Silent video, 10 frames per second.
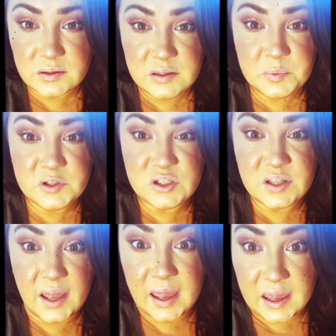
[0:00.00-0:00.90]
and these bitches
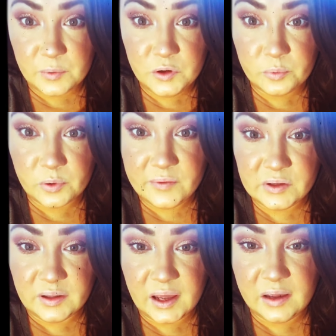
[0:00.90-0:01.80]
hate when you private
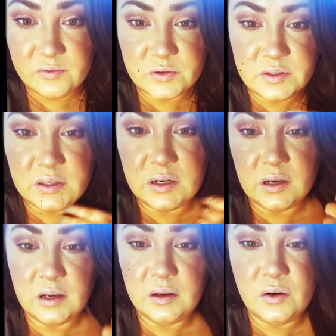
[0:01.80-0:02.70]
a live, so I did
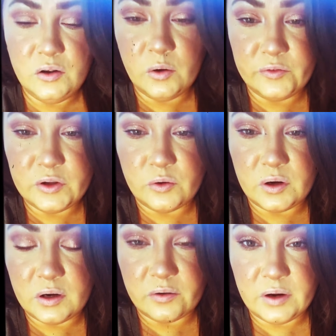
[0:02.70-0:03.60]
it. I know you all
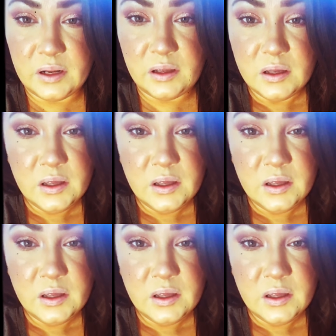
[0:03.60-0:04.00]
recorded it already.